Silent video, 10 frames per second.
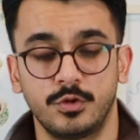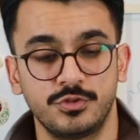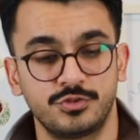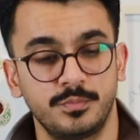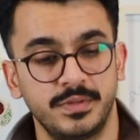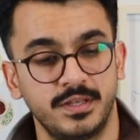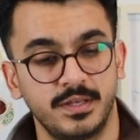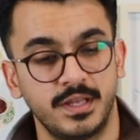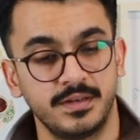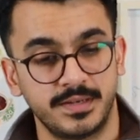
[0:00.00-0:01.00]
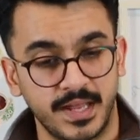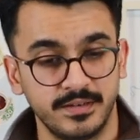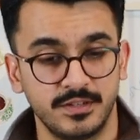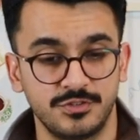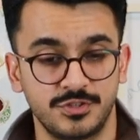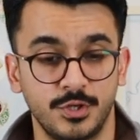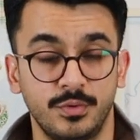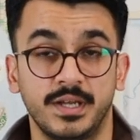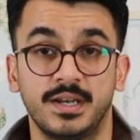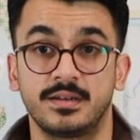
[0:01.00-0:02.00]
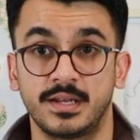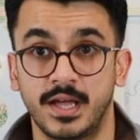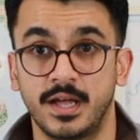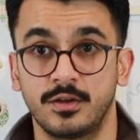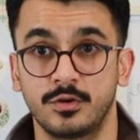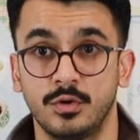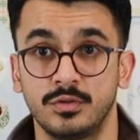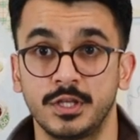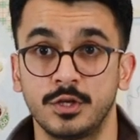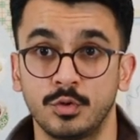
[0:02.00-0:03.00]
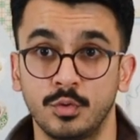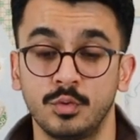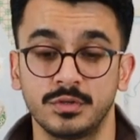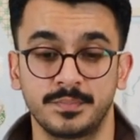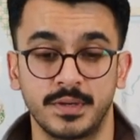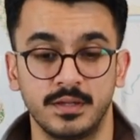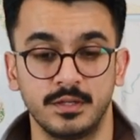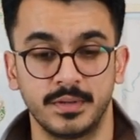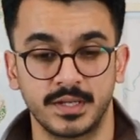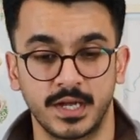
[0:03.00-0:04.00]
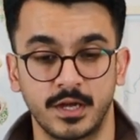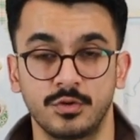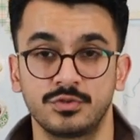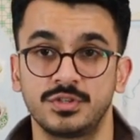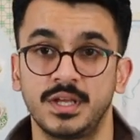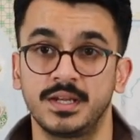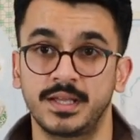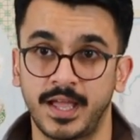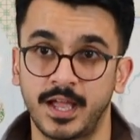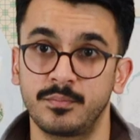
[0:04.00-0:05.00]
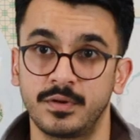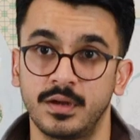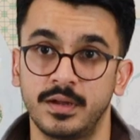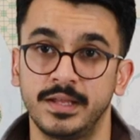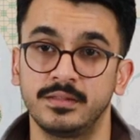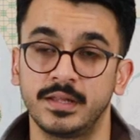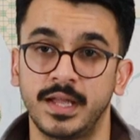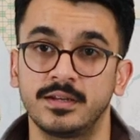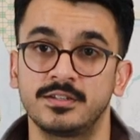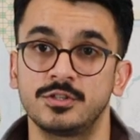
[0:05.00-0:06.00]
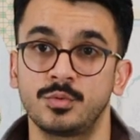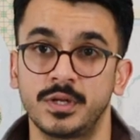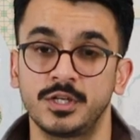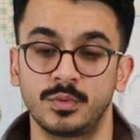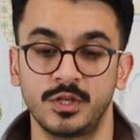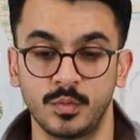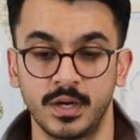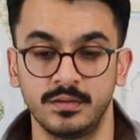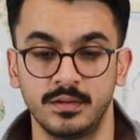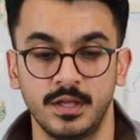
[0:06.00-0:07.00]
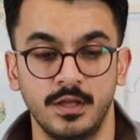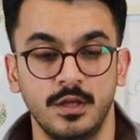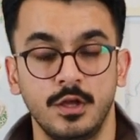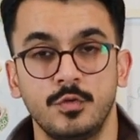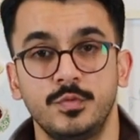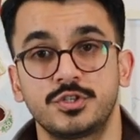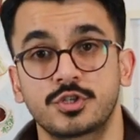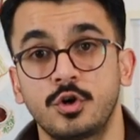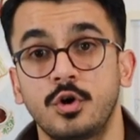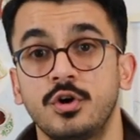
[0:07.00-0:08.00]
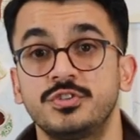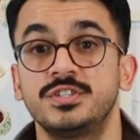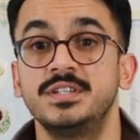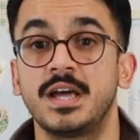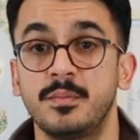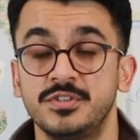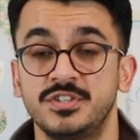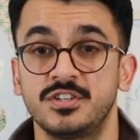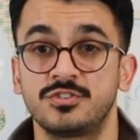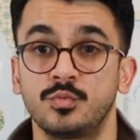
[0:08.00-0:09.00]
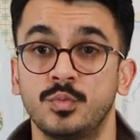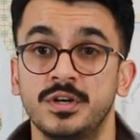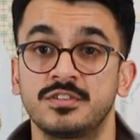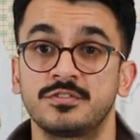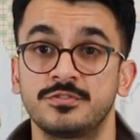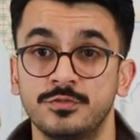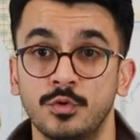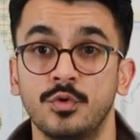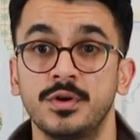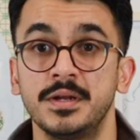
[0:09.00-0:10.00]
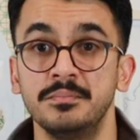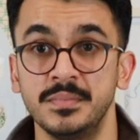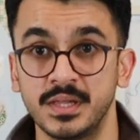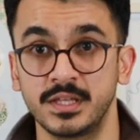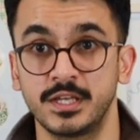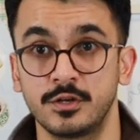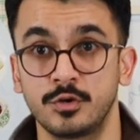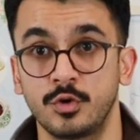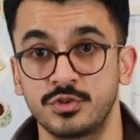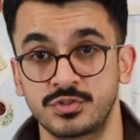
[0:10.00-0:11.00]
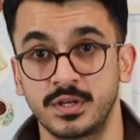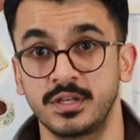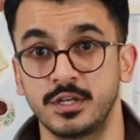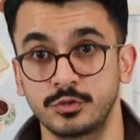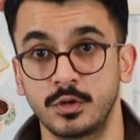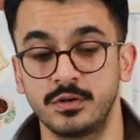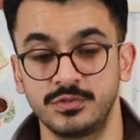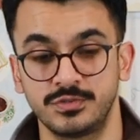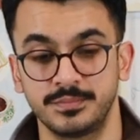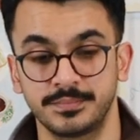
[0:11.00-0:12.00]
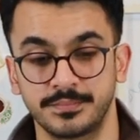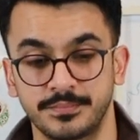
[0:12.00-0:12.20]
would also be in attendance during an attack on the old Parliament House in Canberra in late twenty twenty-one, which caused damages worth four million Australian dollars.